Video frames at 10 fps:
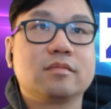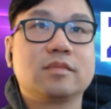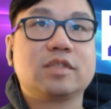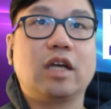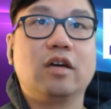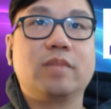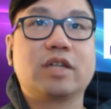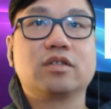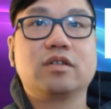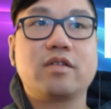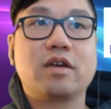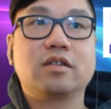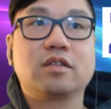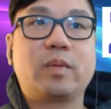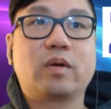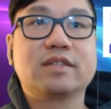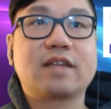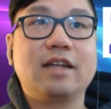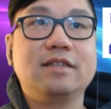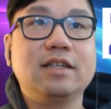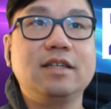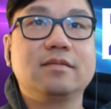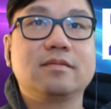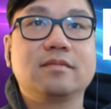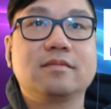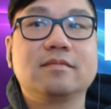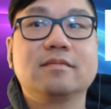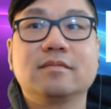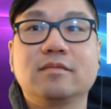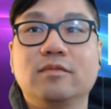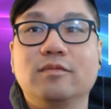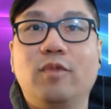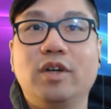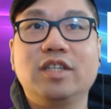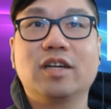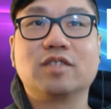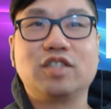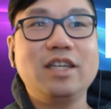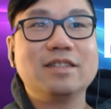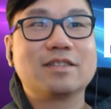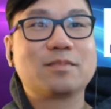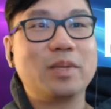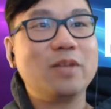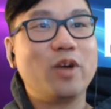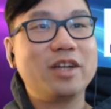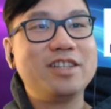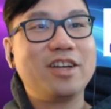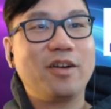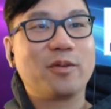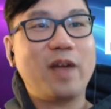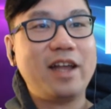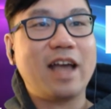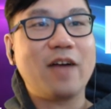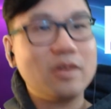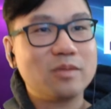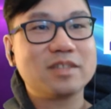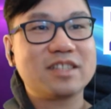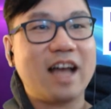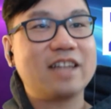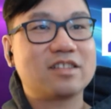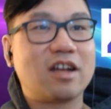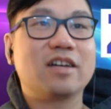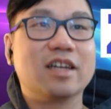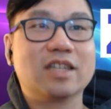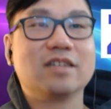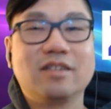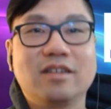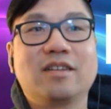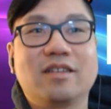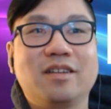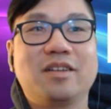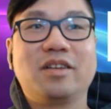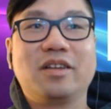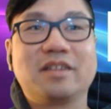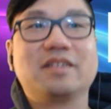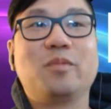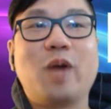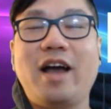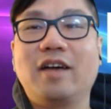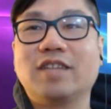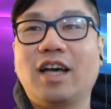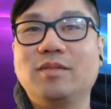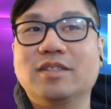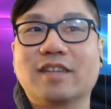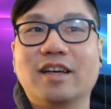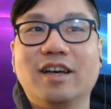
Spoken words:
So make sure you're there to support Scotty Z. 1 year. Jeez, it's been 1 year already. I remember when Scotty started. Wow, time's